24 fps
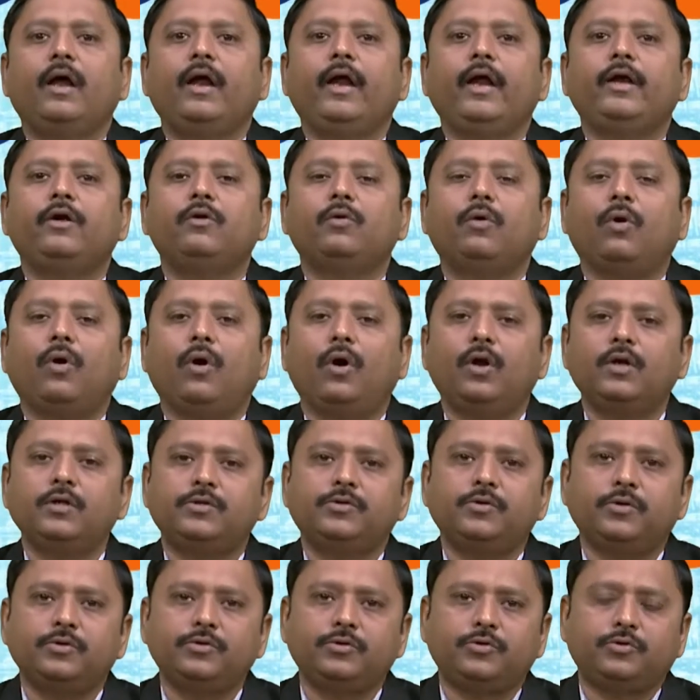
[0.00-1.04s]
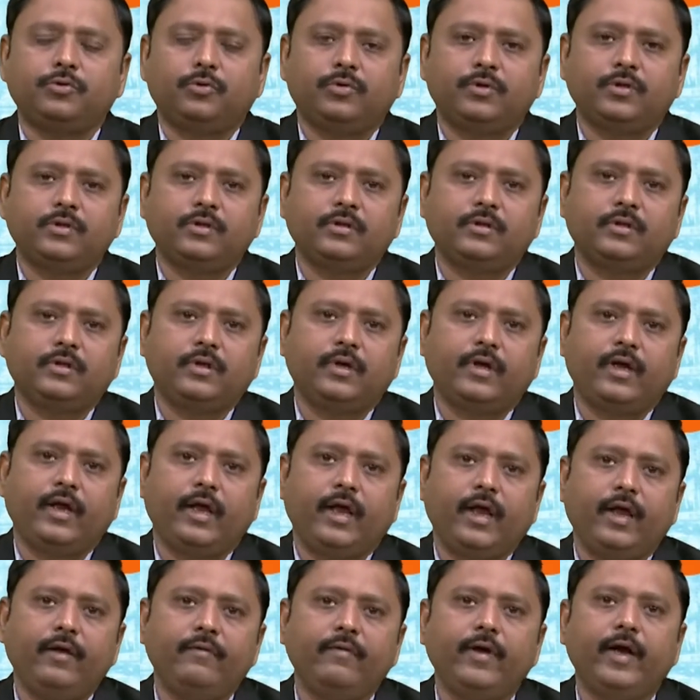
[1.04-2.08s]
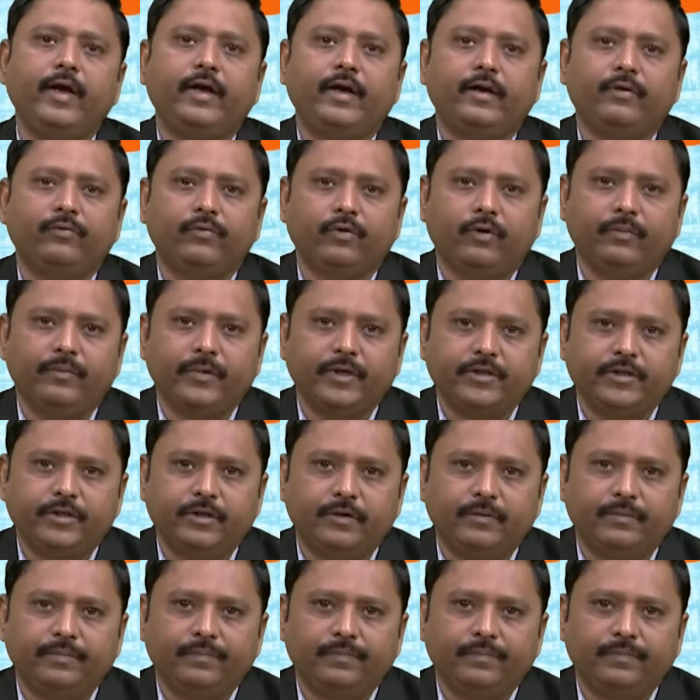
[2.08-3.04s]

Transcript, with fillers: it also stores event information.